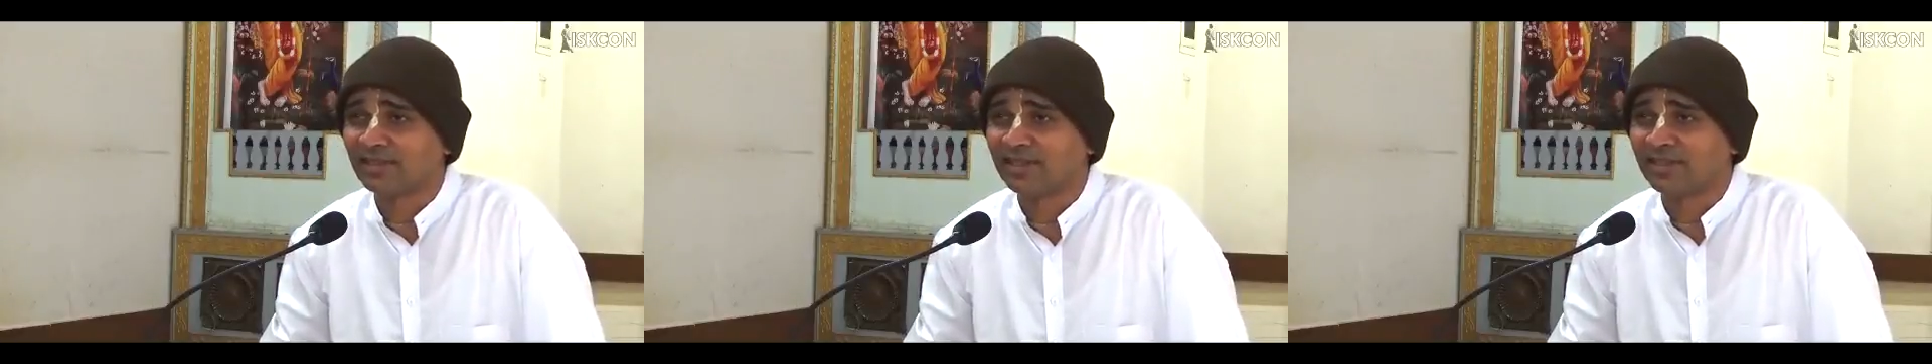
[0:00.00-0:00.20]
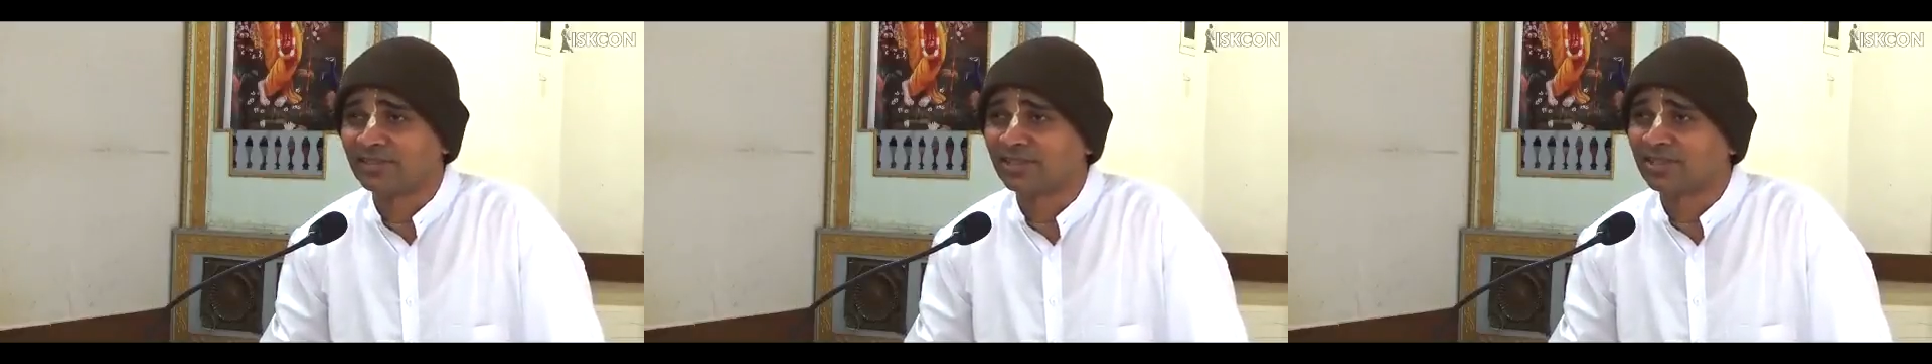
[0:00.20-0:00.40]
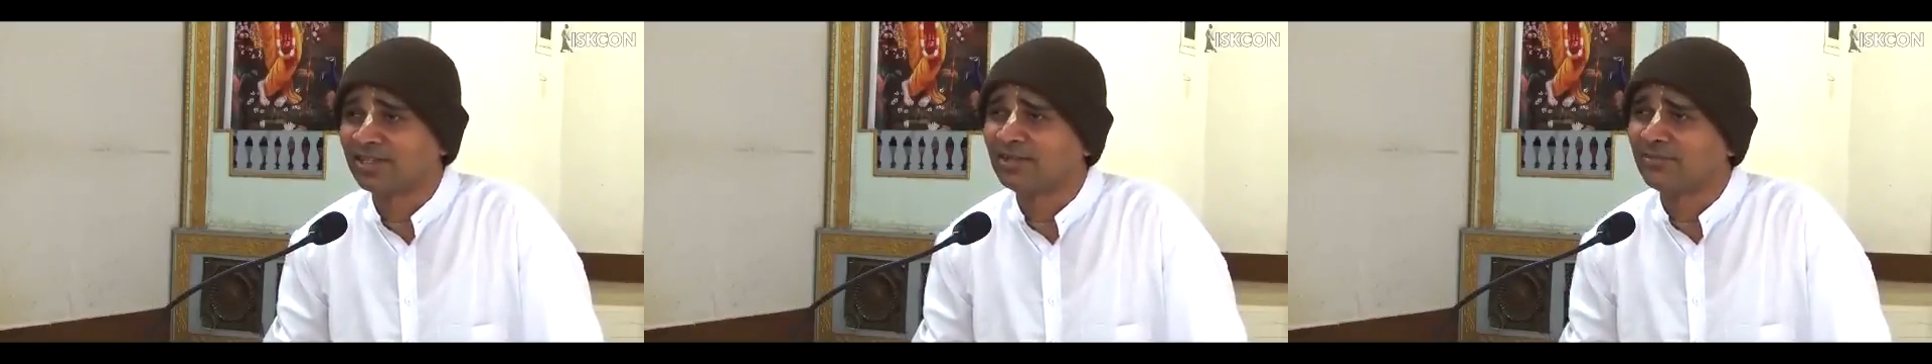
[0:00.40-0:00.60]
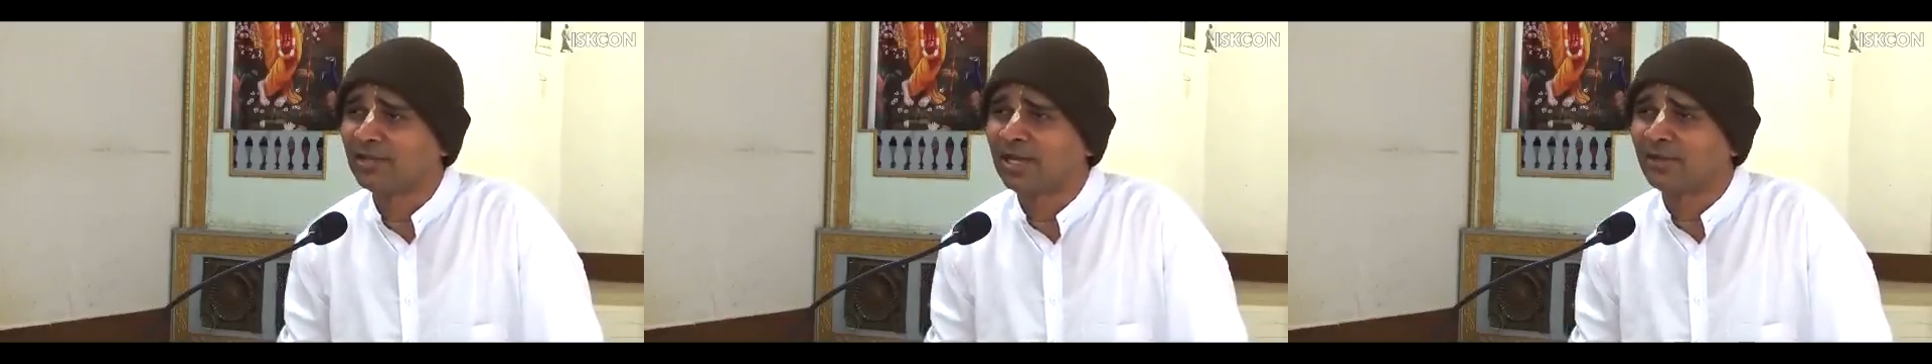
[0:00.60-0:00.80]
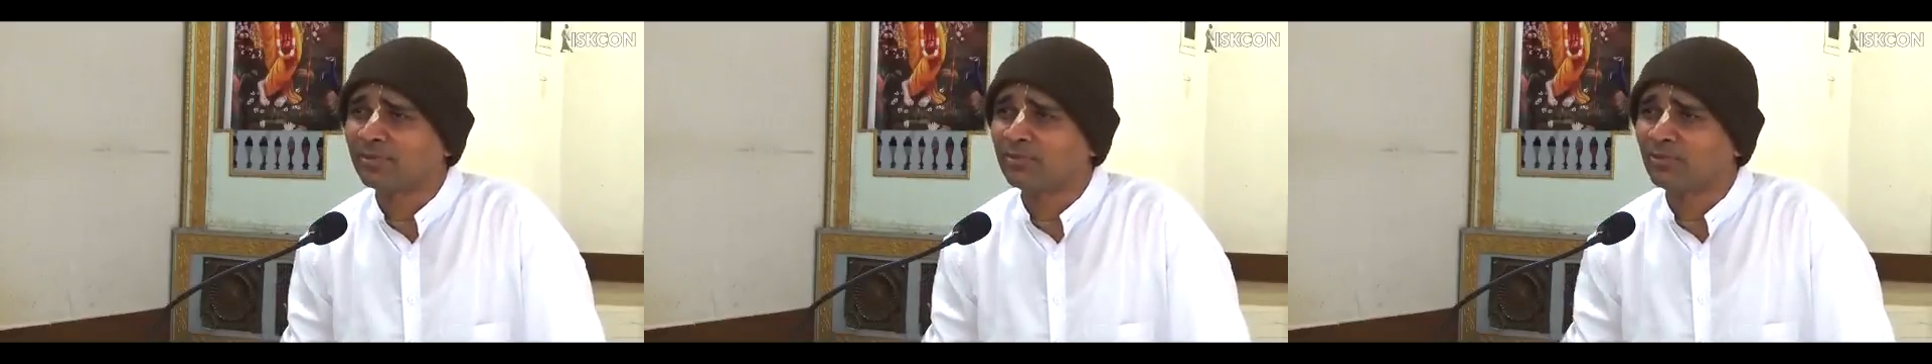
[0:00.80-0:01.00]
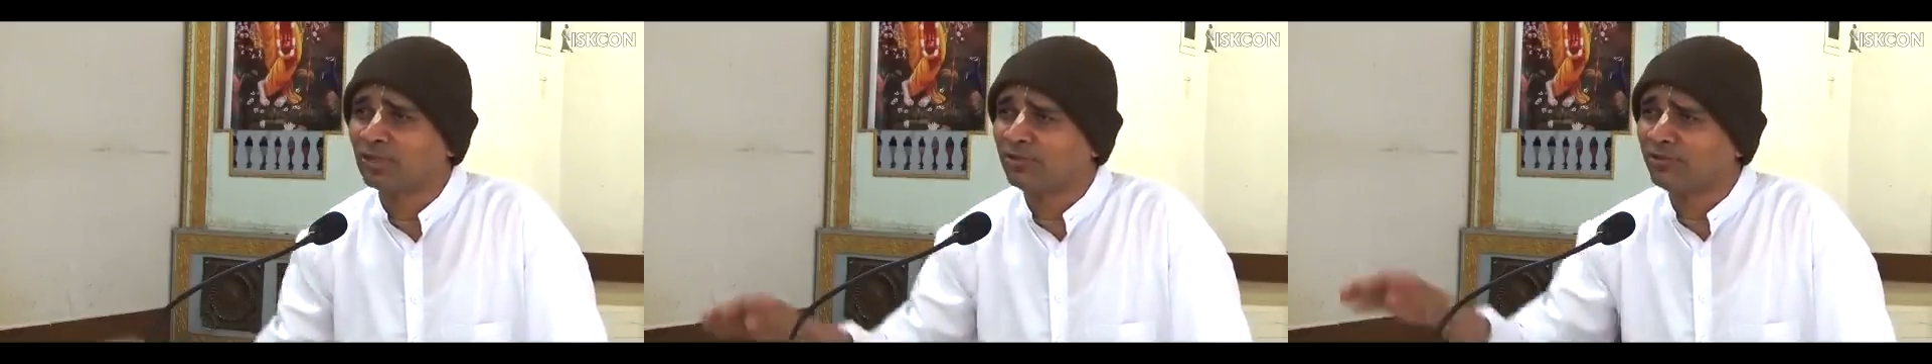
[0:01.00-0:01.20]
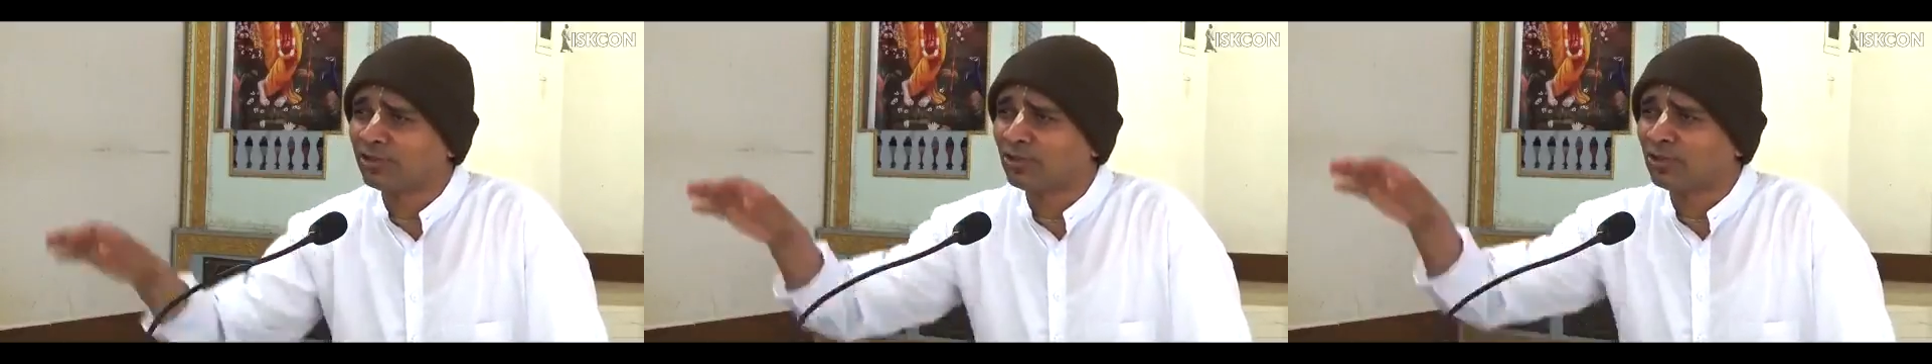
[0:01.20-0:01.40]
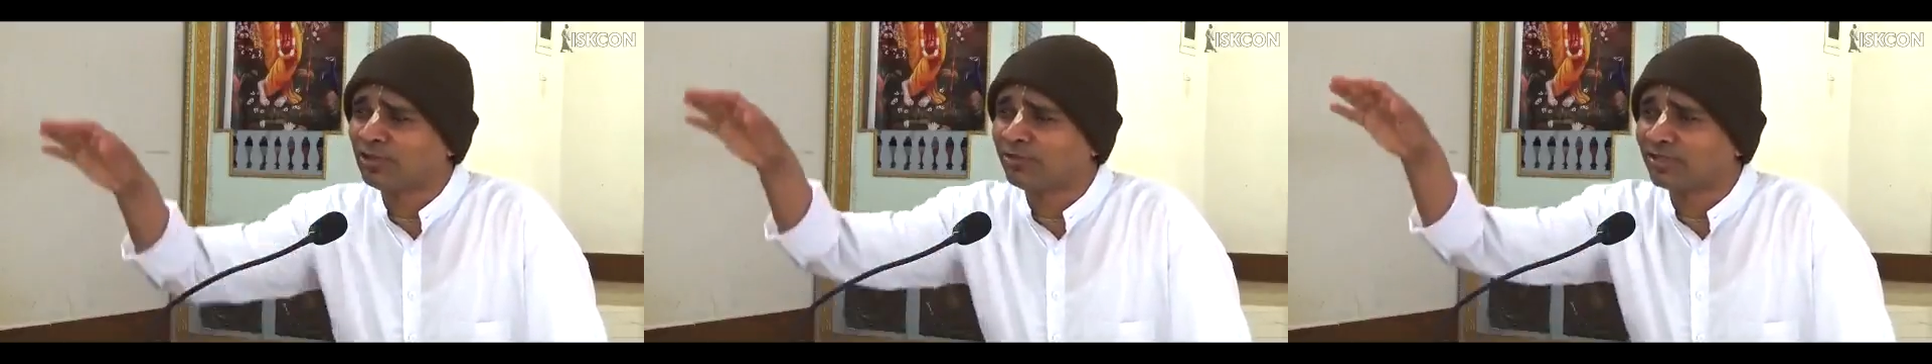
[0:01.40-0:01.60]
and Chaitanya Mahaprabhu, even though he